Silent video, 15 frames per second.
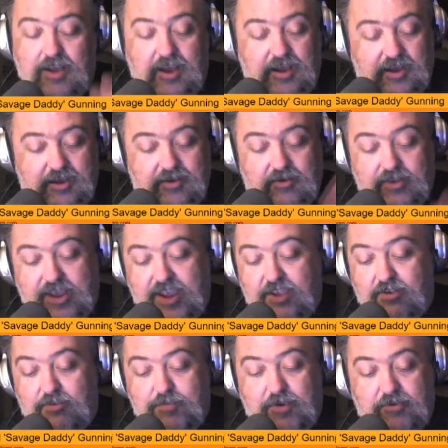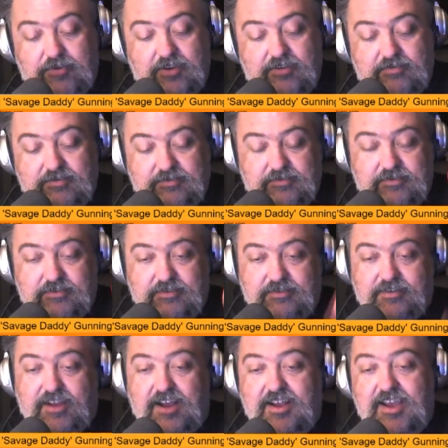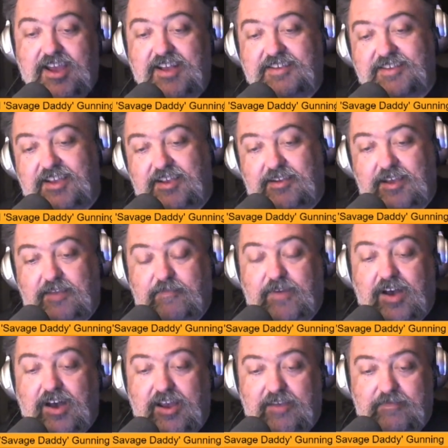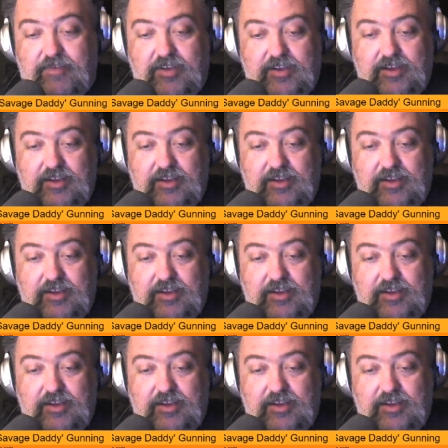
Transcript: Okay, your opponent has a 5.